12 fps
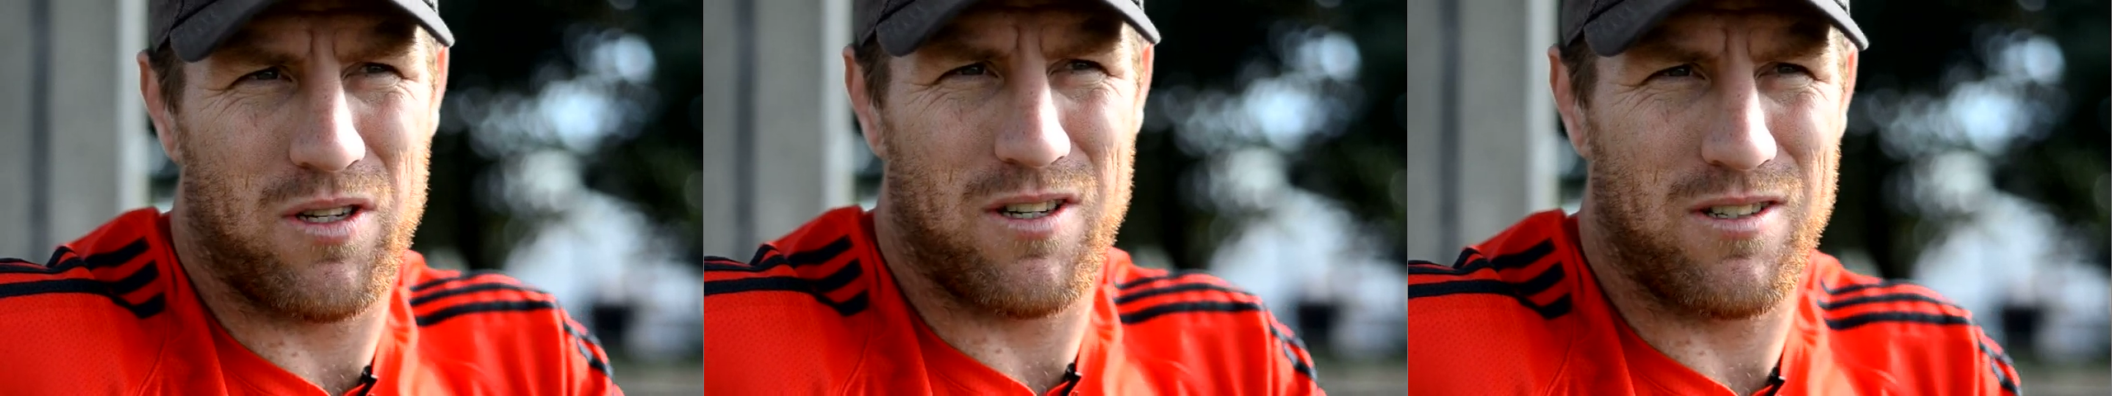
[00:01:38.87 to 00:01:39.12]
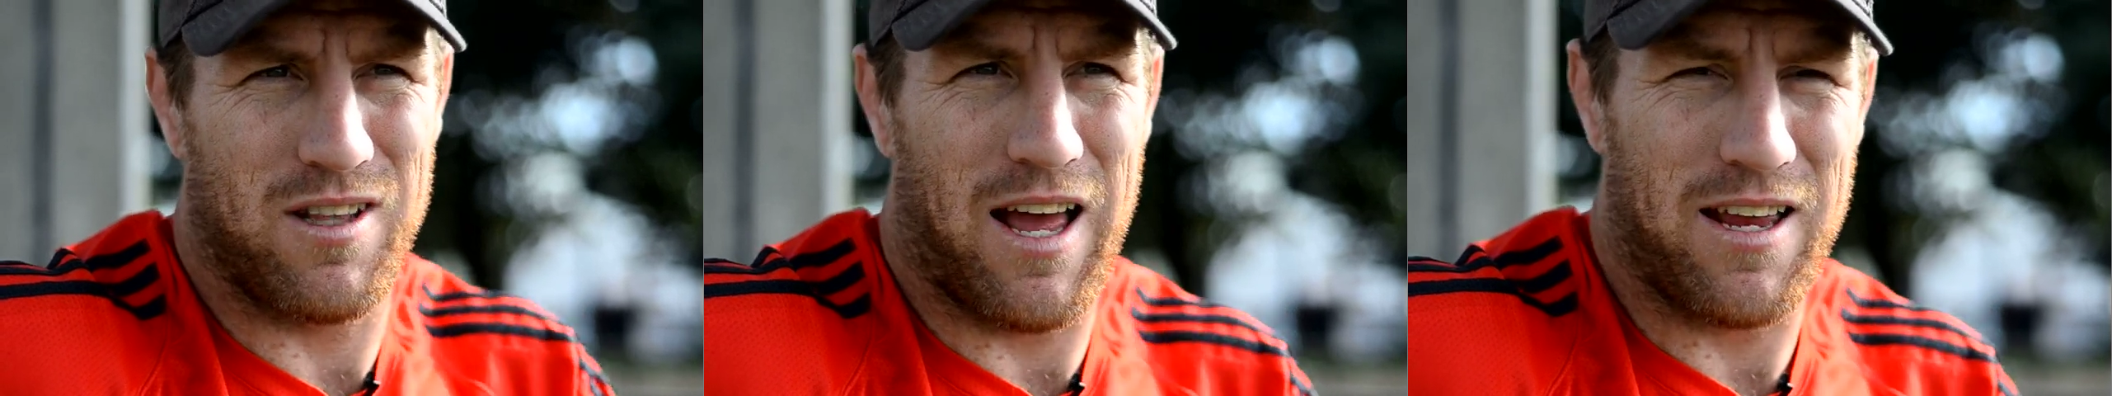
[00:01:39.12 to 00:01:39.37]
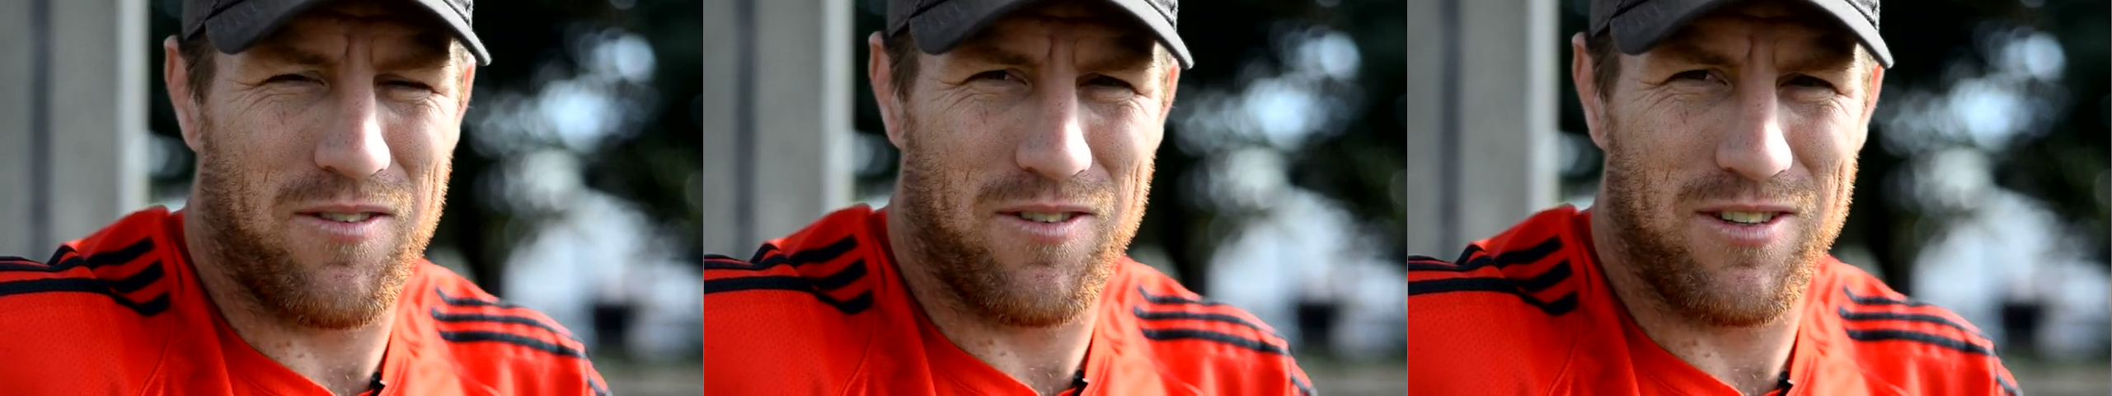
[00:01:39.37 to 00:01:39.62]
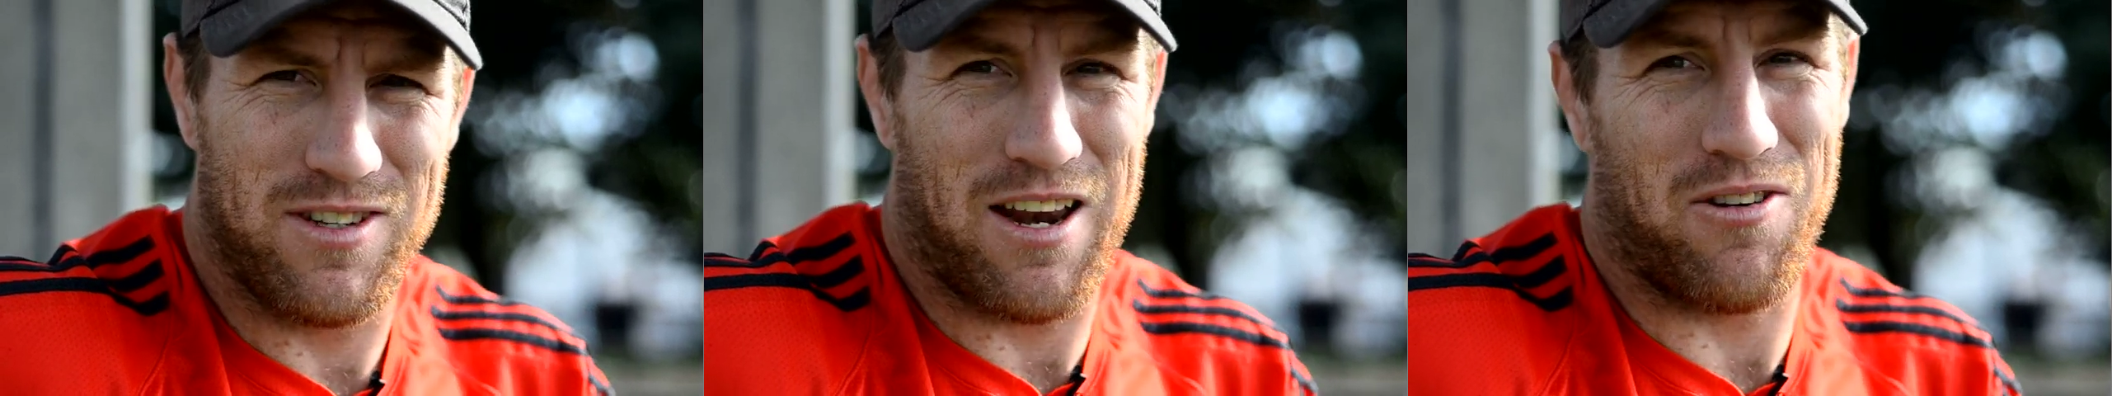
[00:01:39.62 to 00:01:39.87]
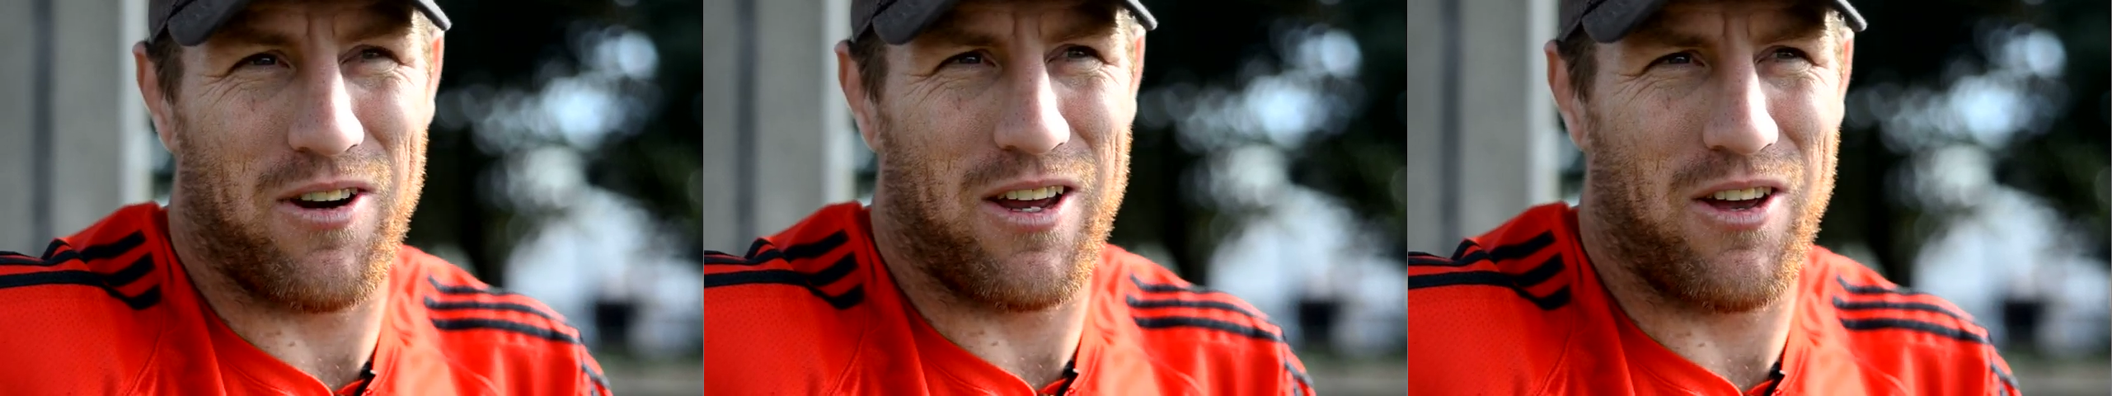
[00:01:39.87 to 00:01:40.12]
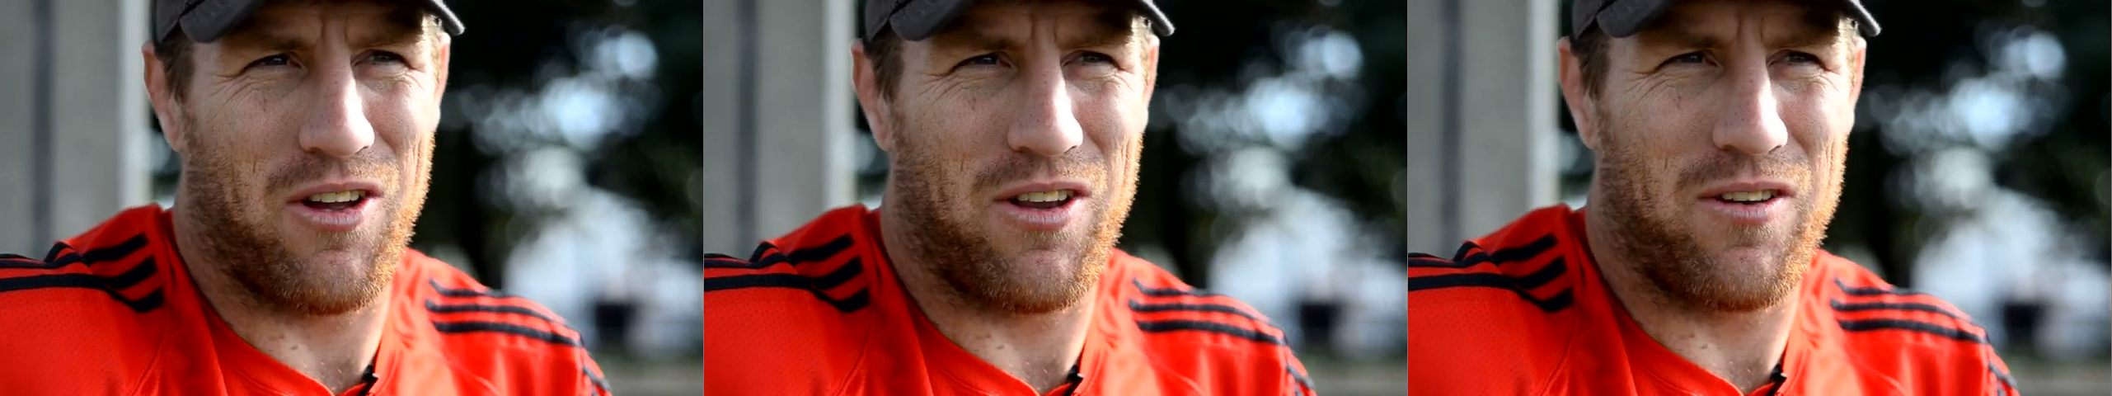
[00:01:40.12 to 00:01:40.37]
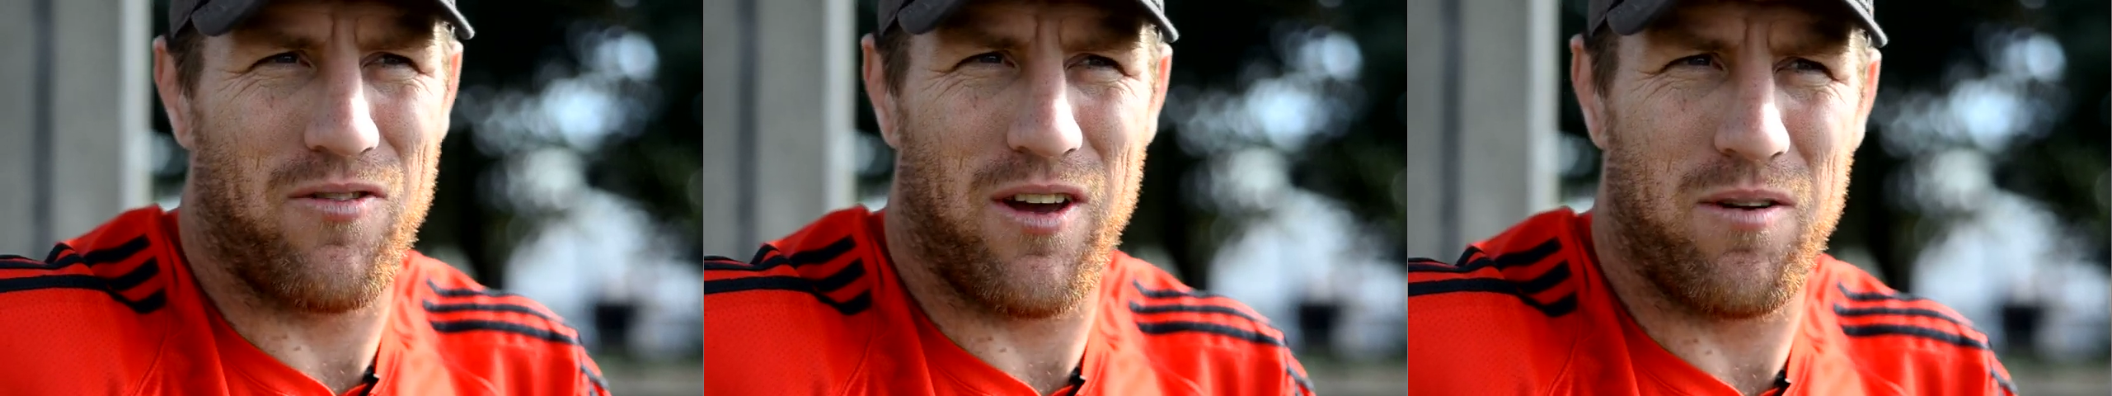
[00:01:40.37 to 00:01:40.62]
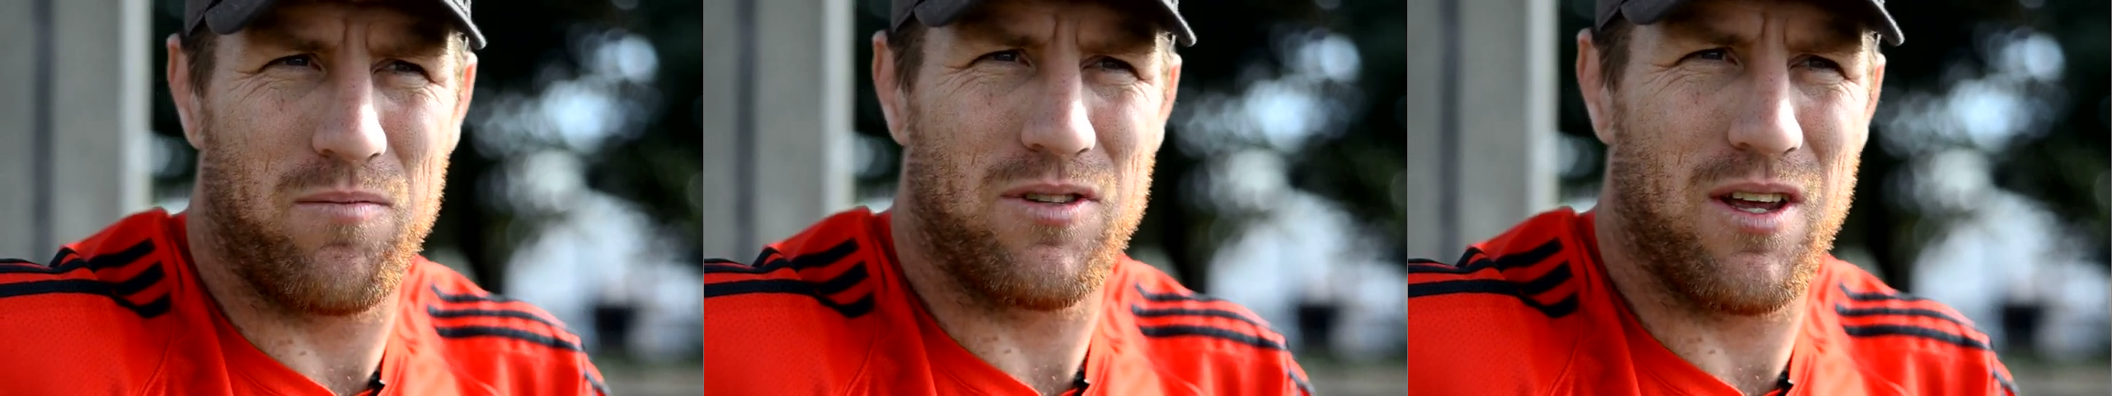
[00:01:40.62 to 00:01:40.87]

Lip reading: which is late January, early Feb.